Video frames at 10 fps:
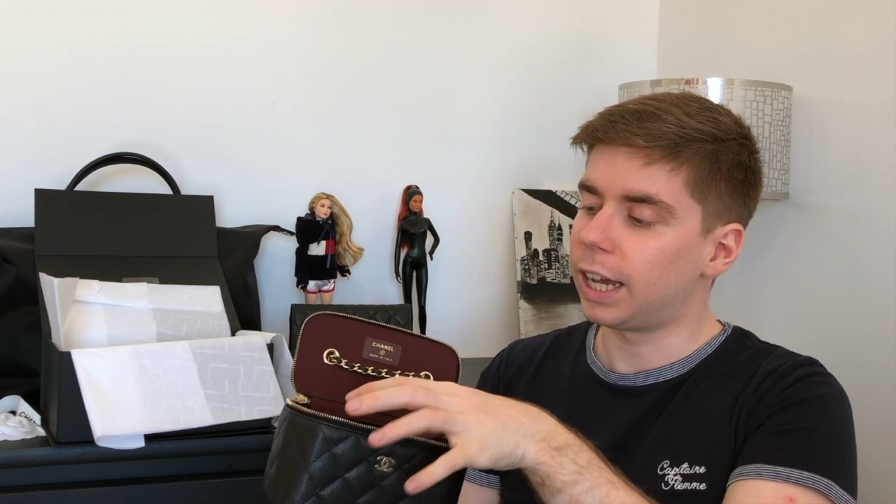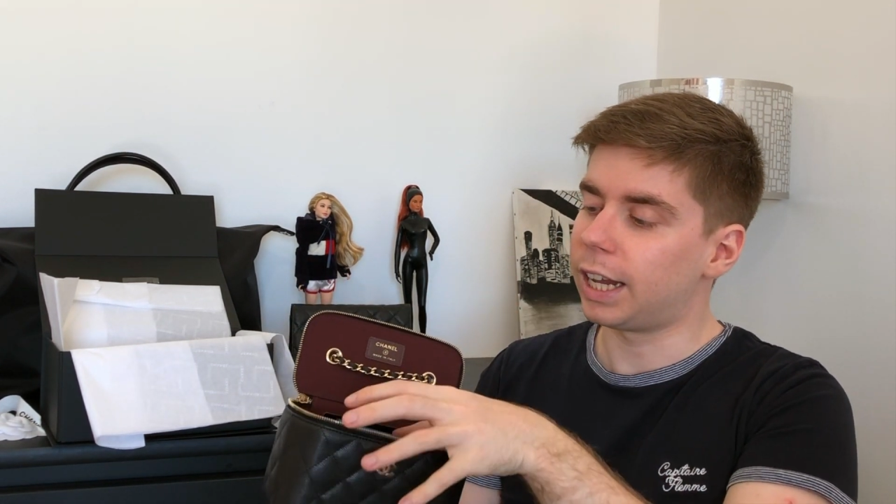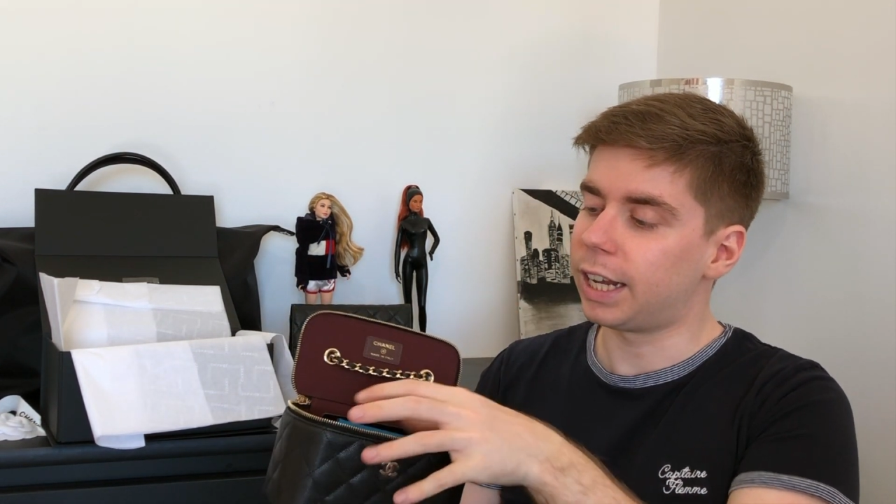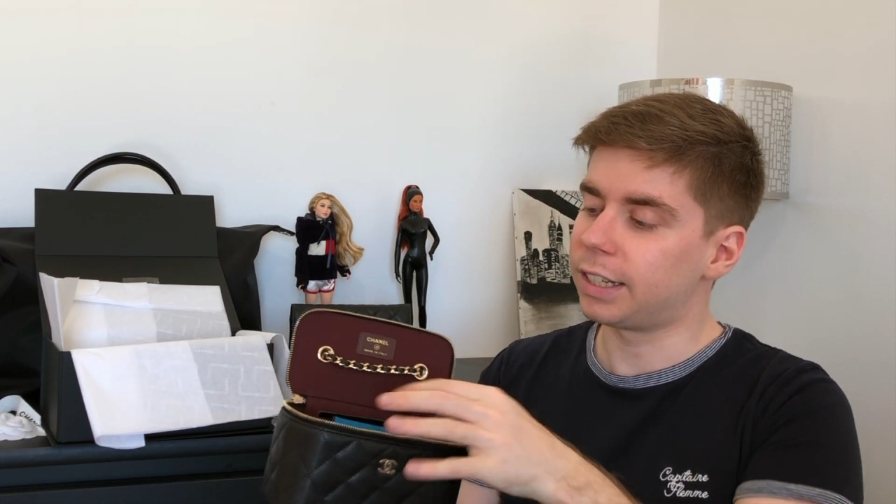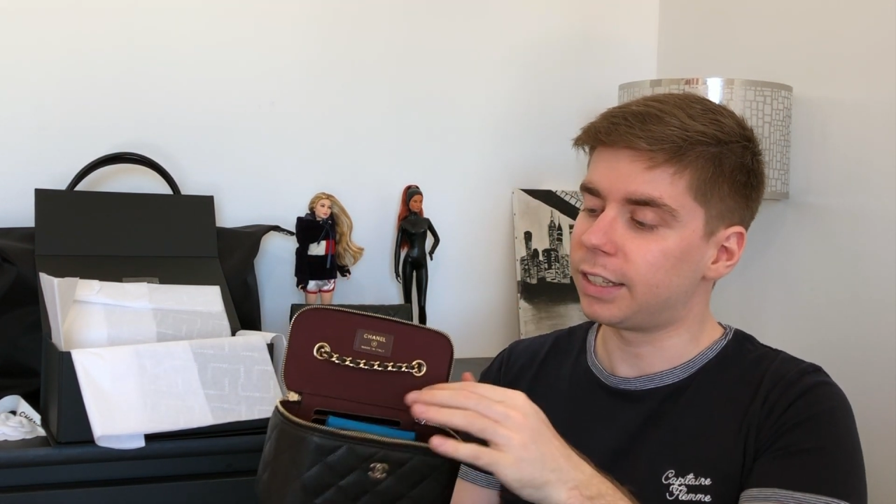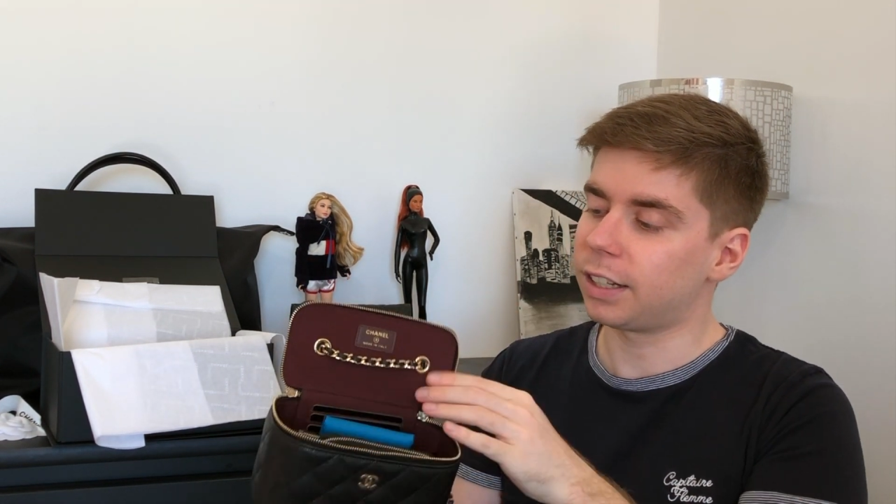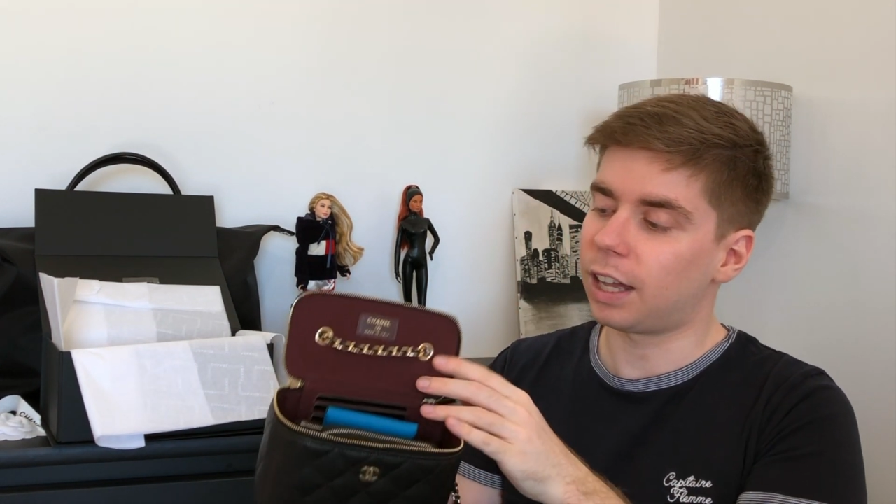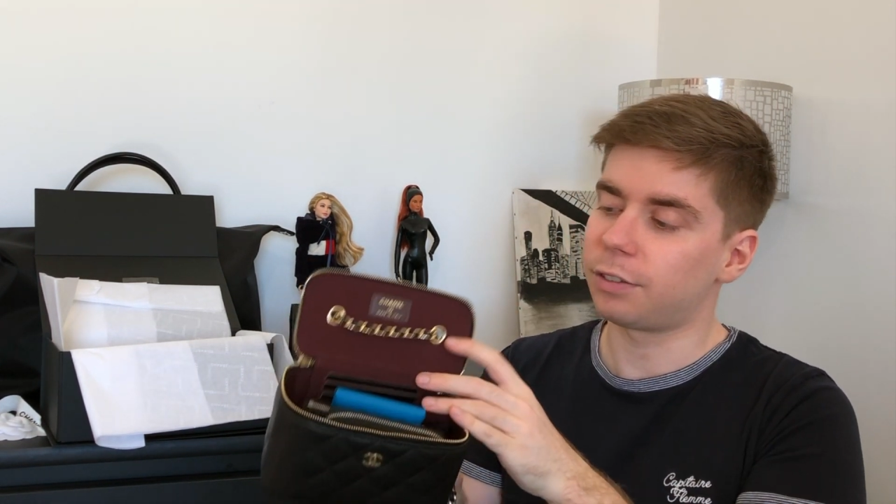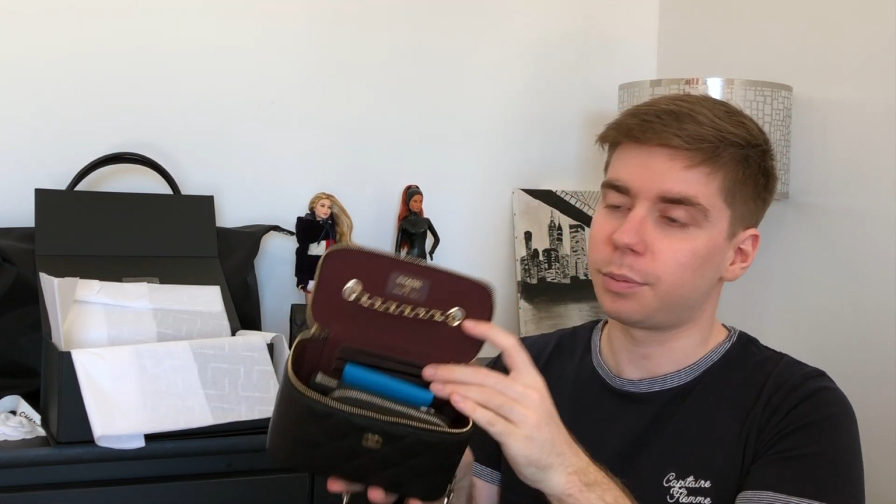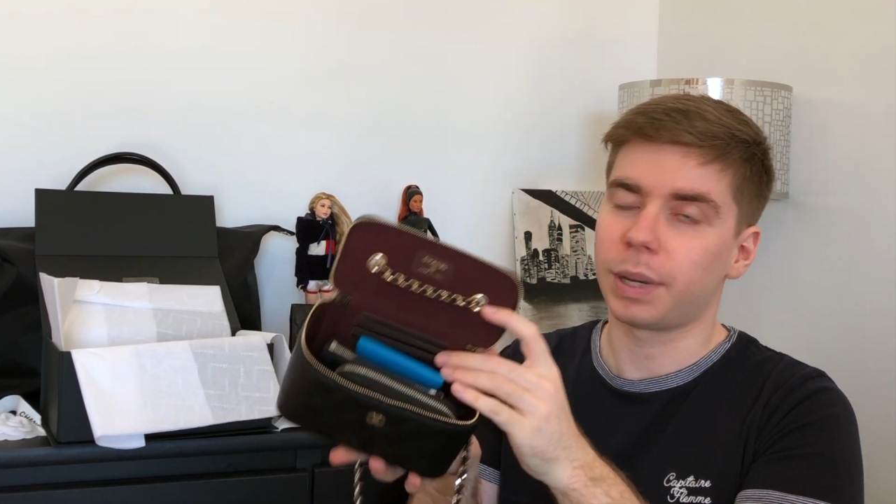and I still
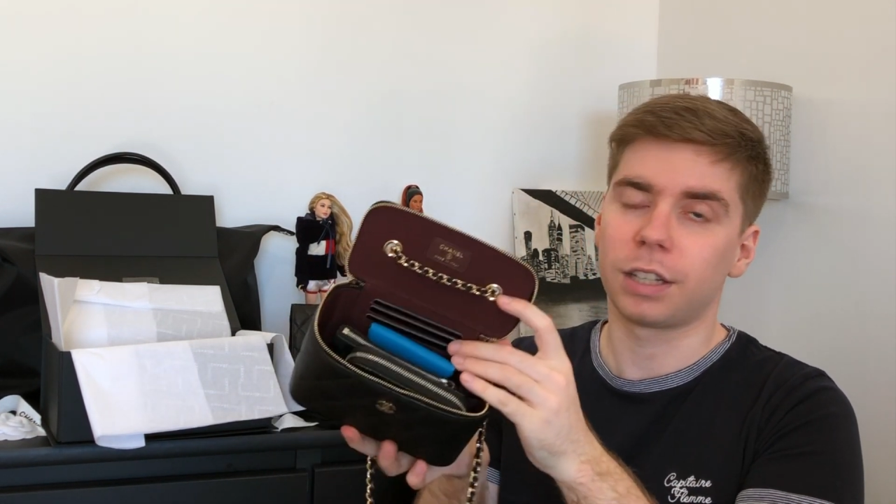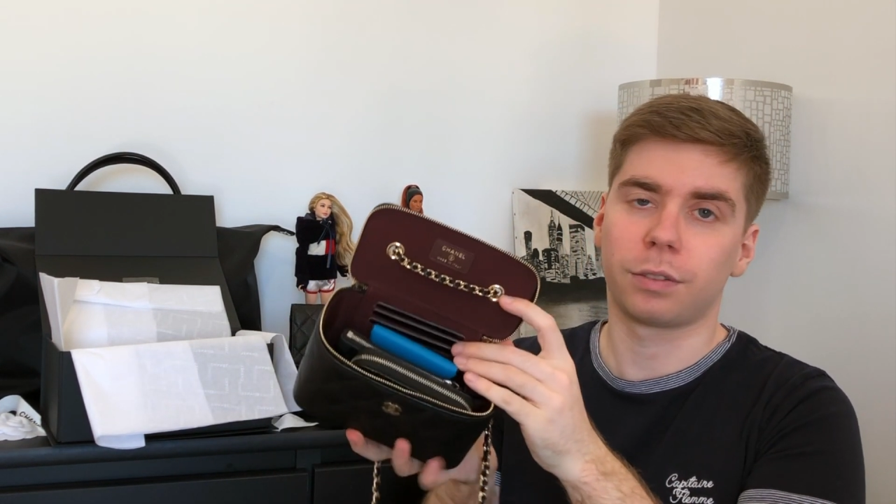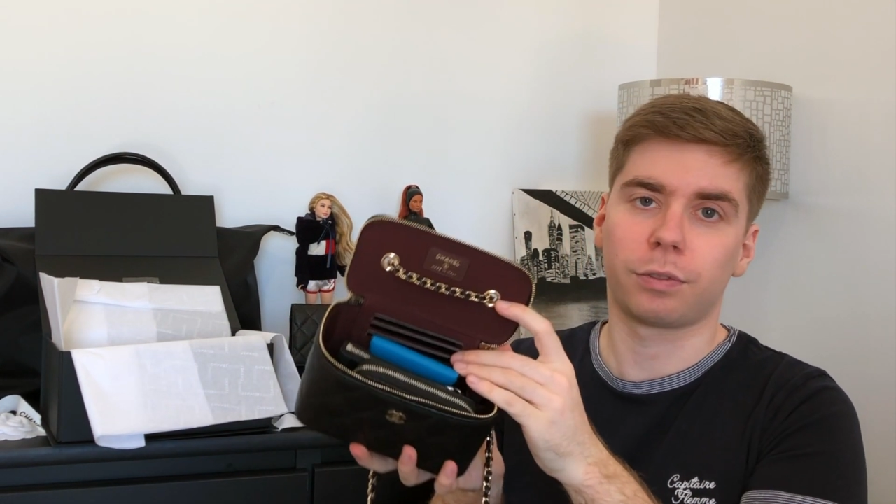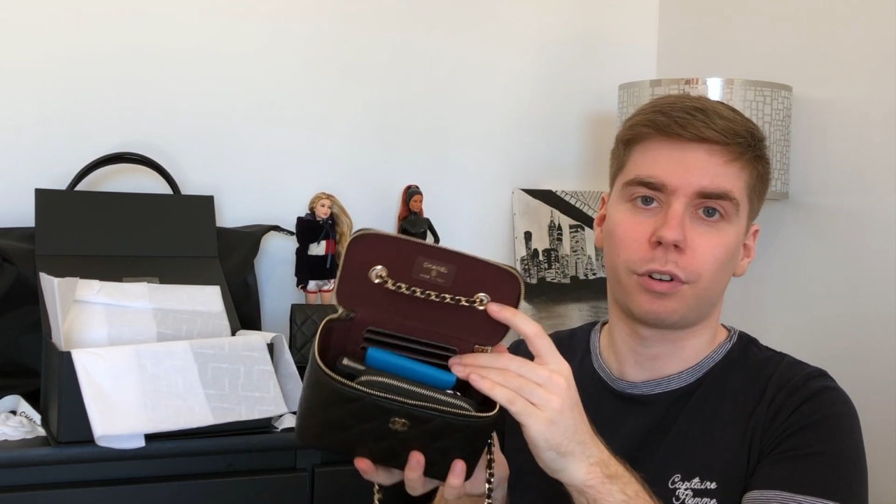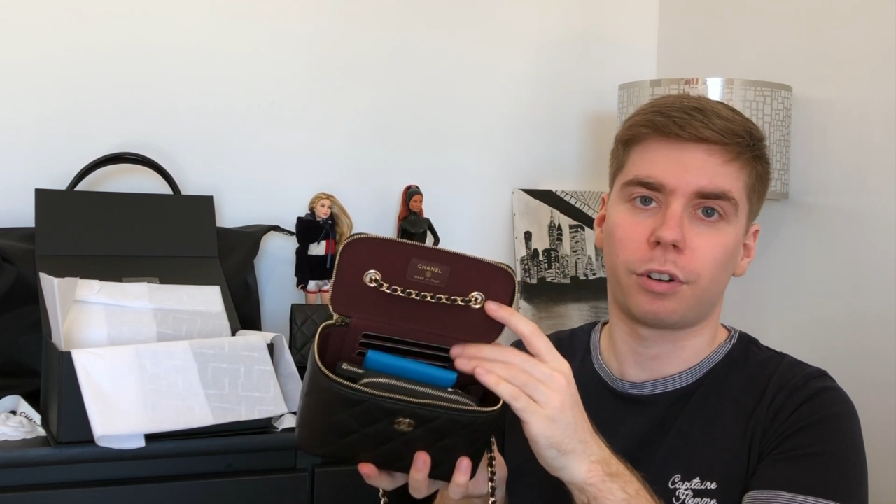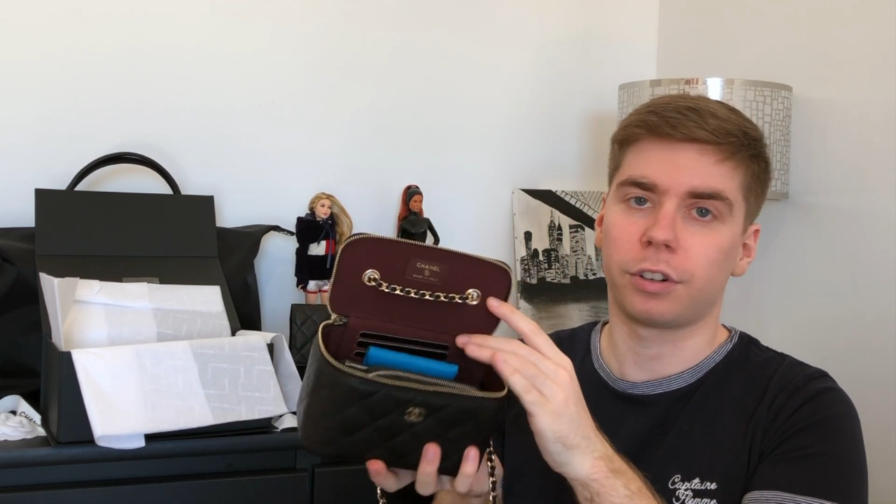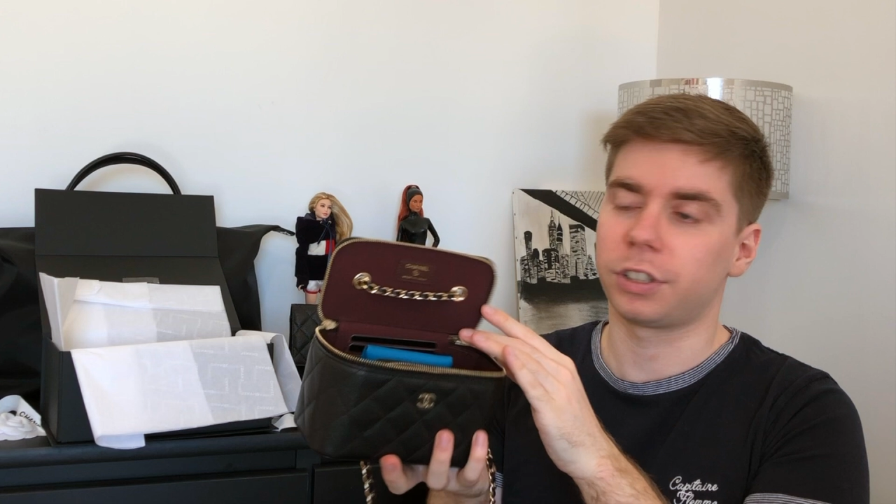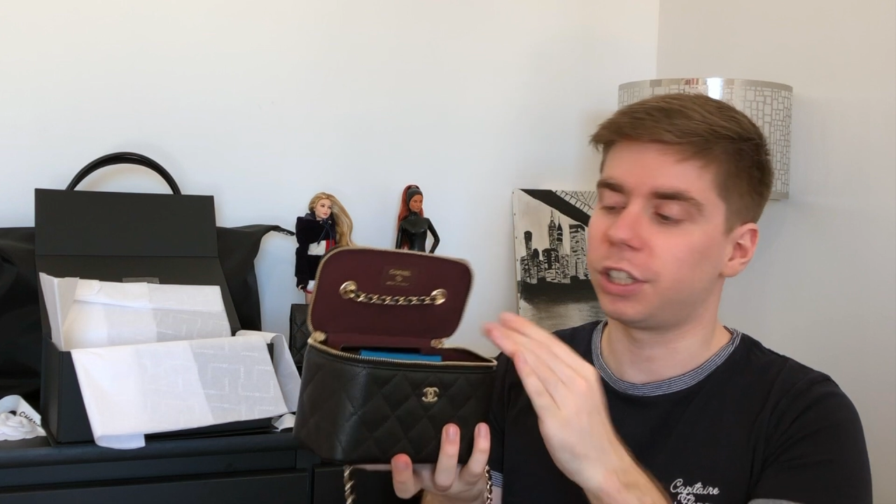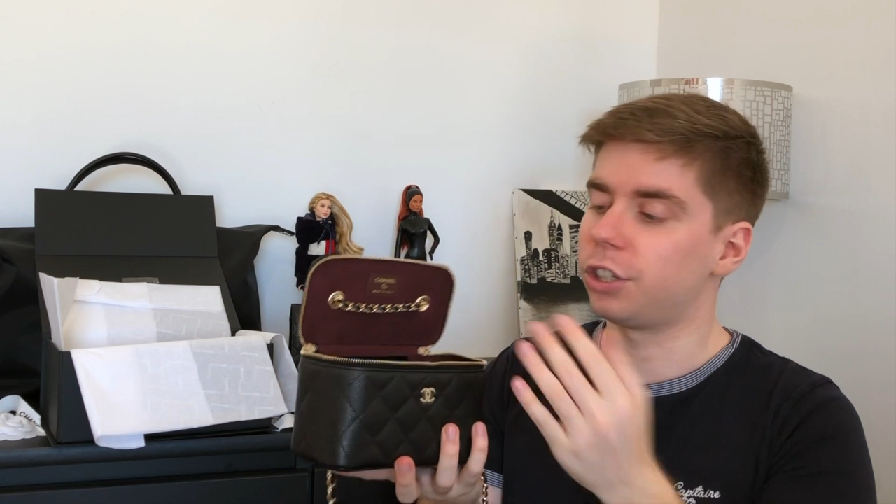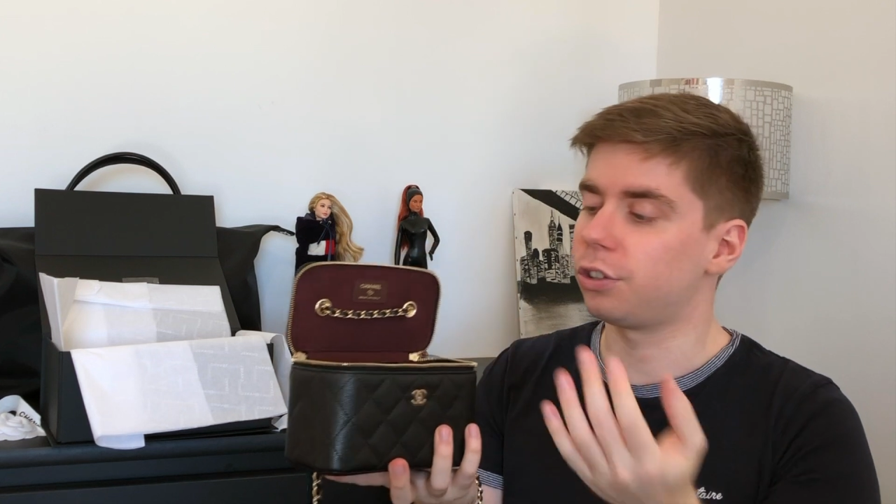have space for
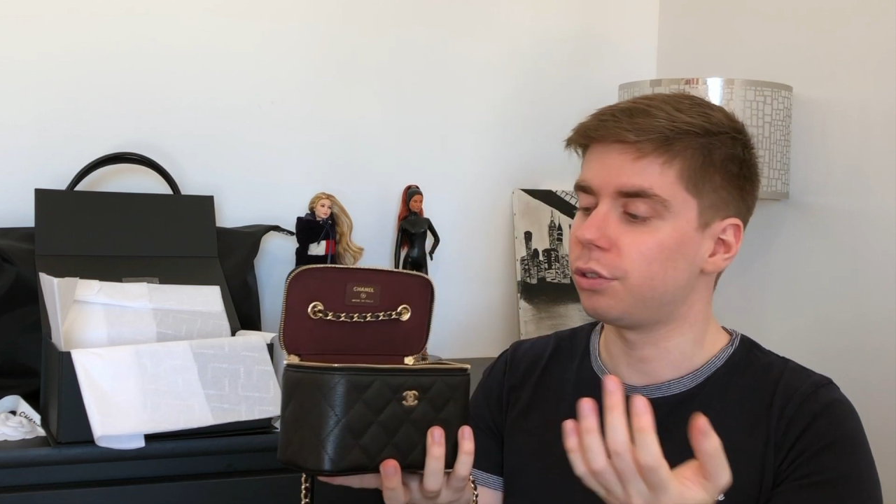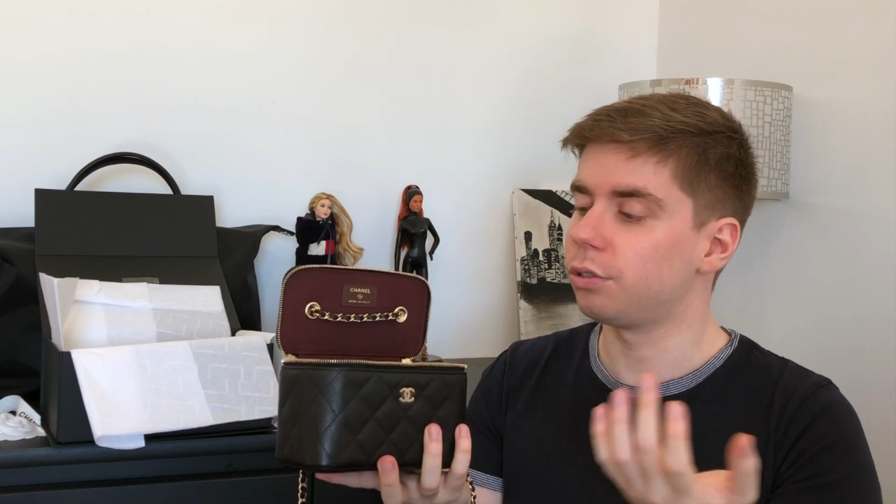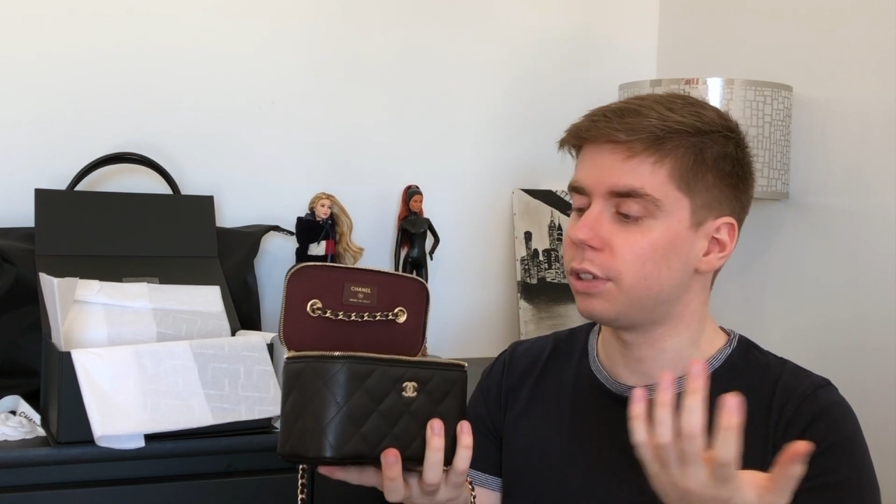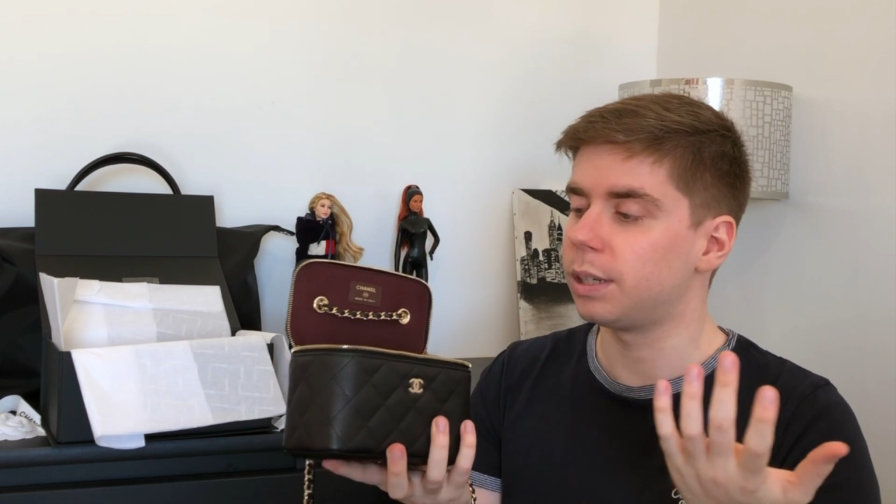tissue,